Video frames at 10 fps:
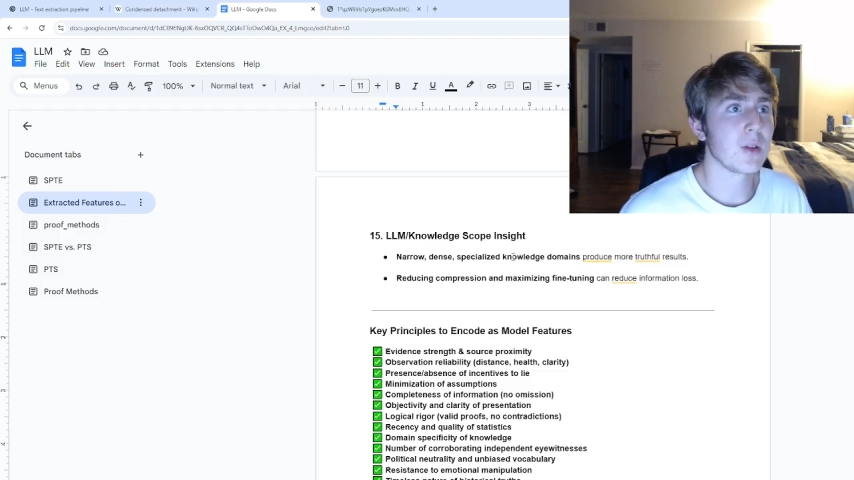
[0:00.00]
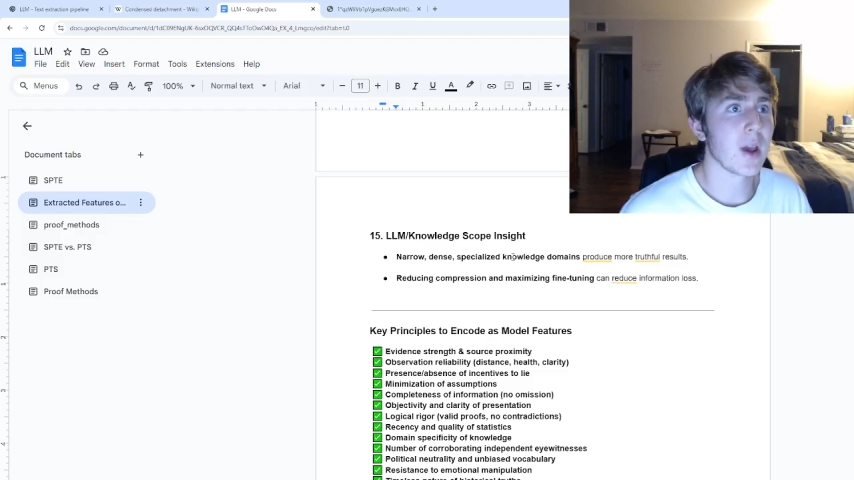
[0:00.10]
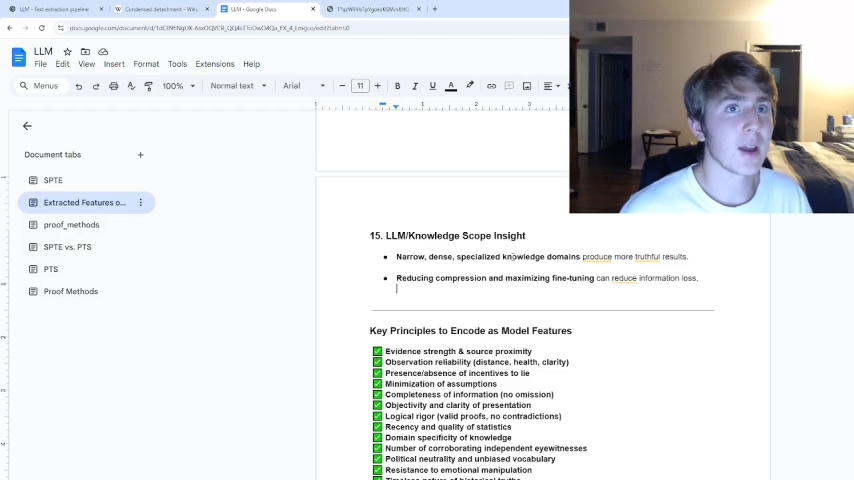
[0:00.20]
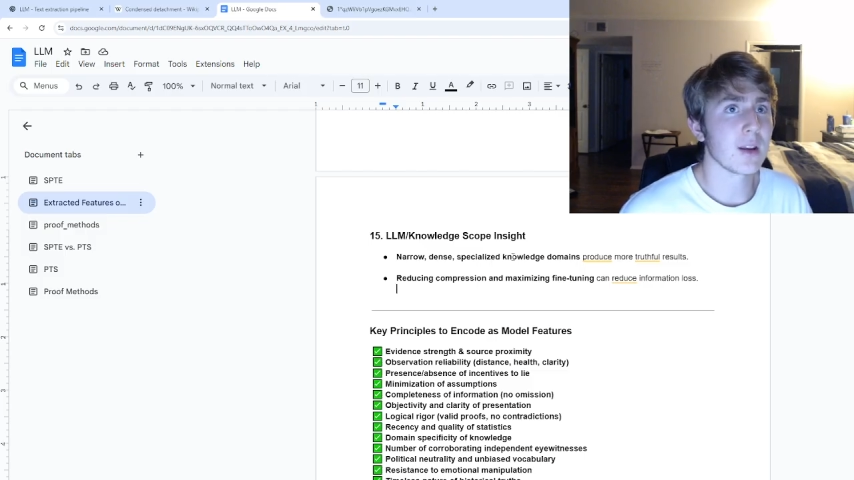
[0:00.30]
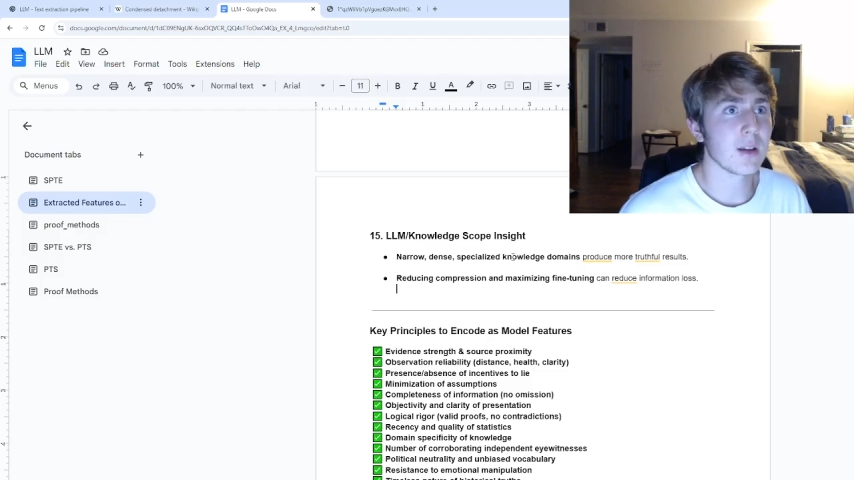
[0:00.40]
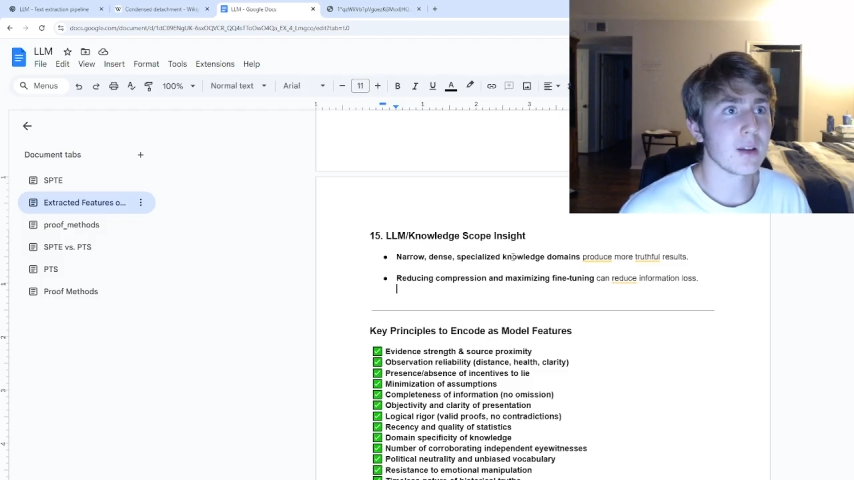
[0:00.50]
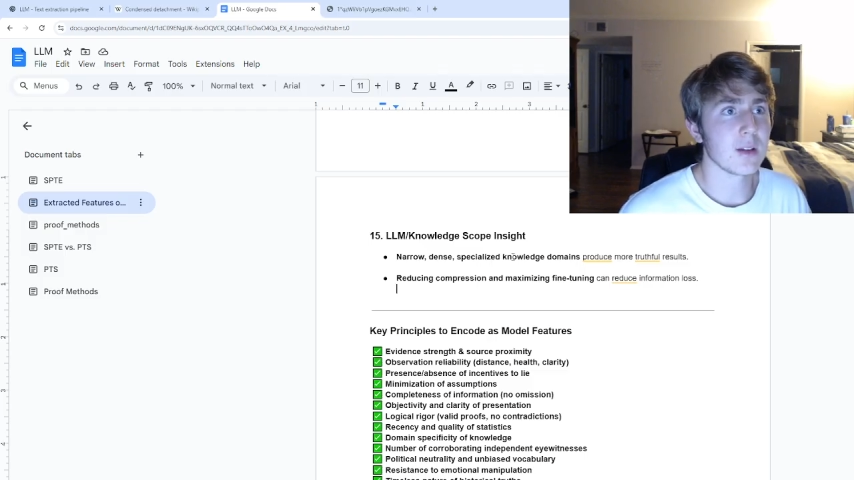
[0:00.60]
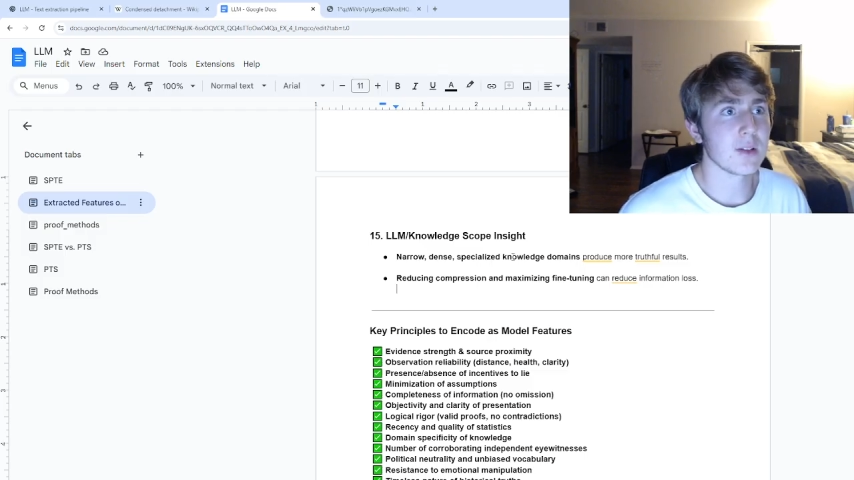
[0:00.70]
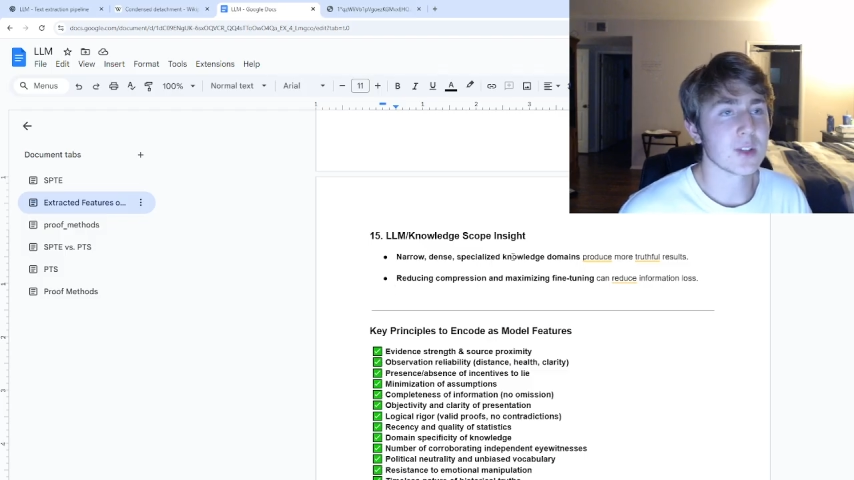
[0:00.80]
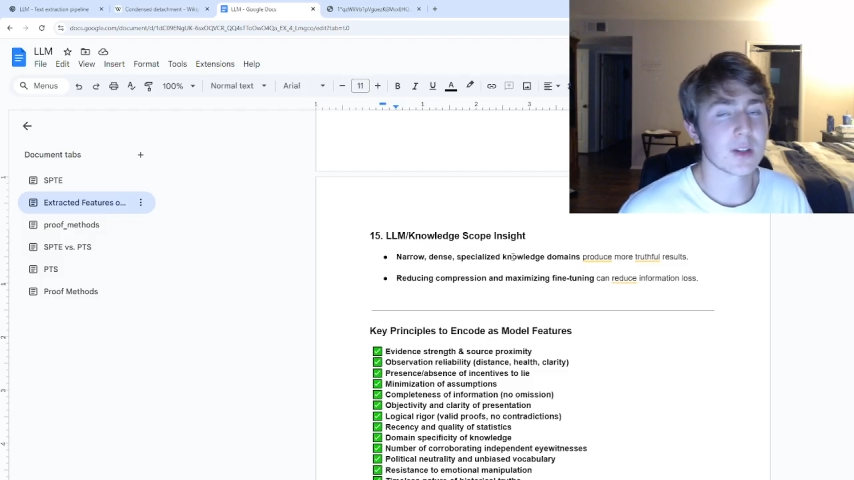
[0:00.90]
get
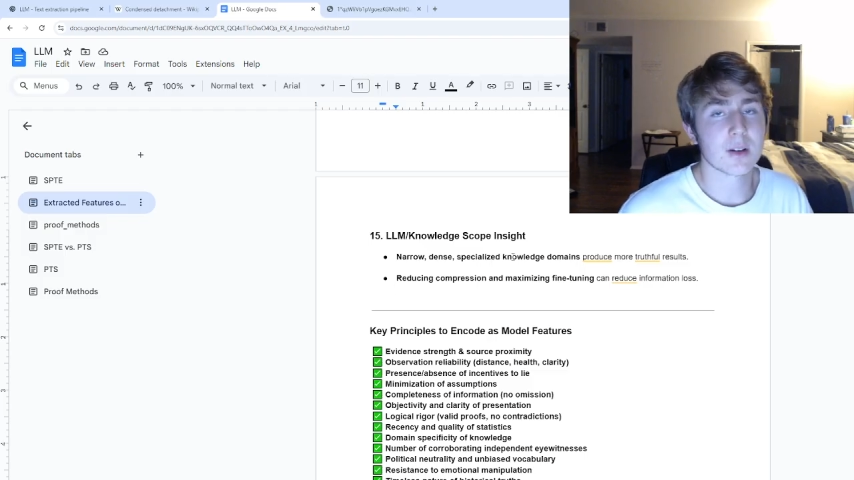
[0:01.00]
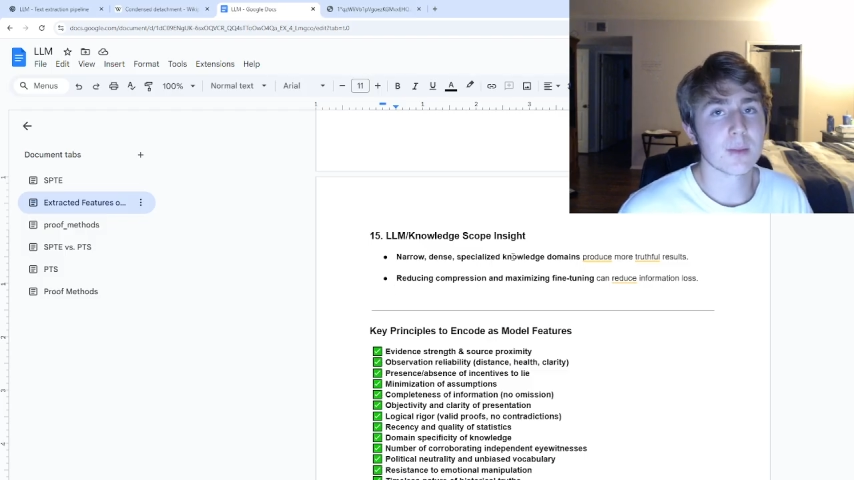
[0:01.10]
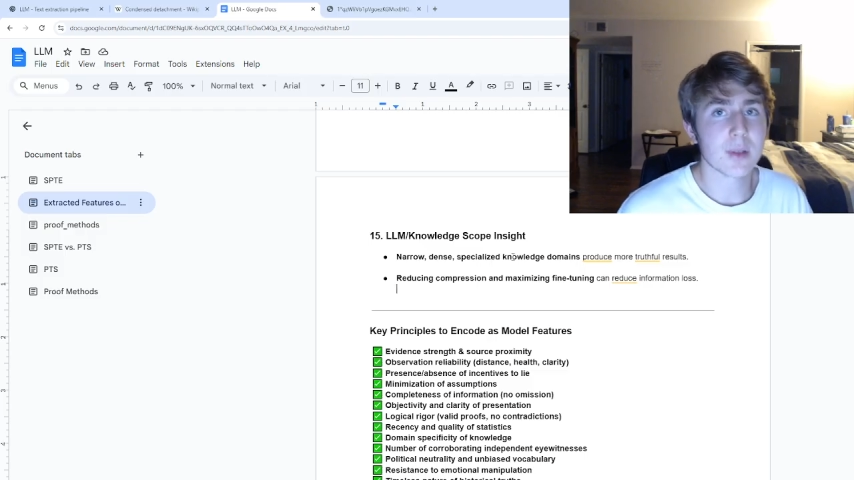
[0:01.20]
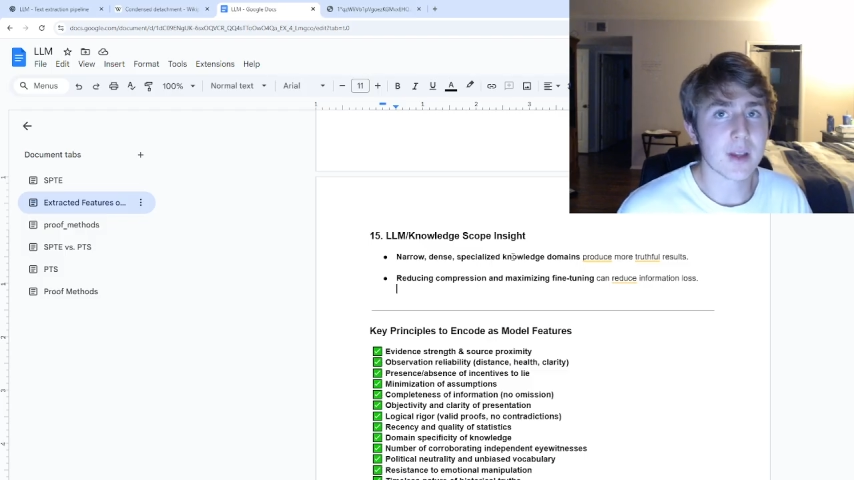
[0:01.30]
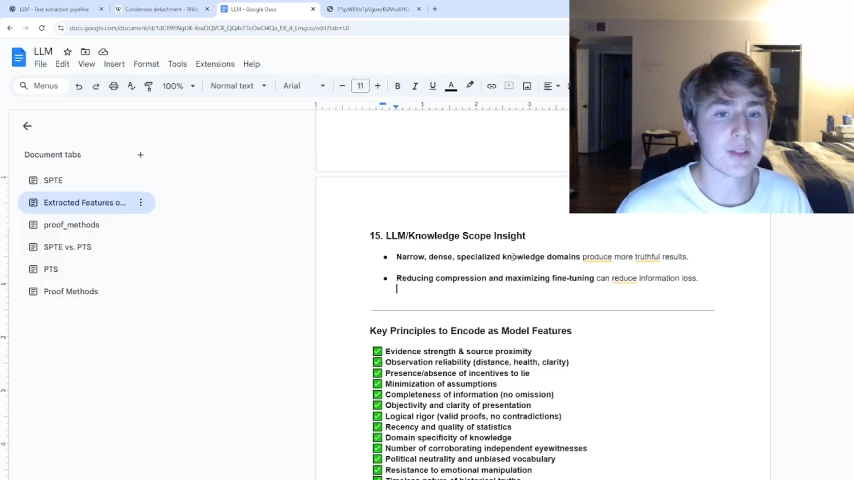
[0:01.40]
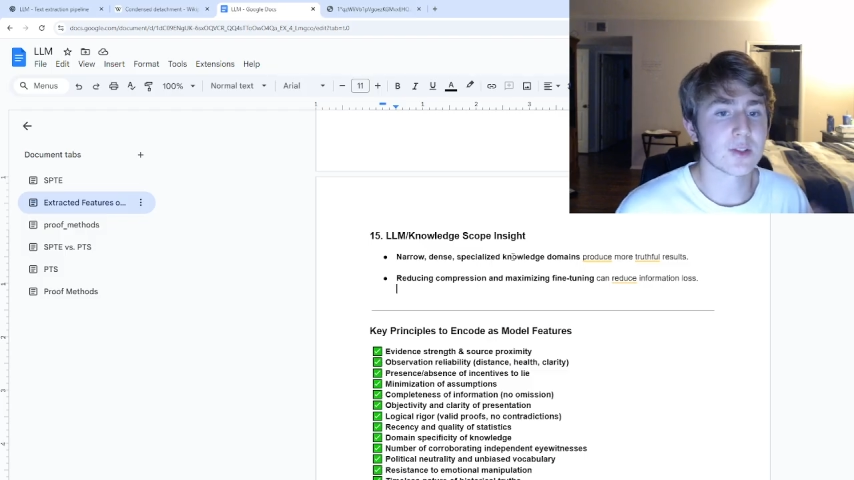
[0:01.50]
is incomplete.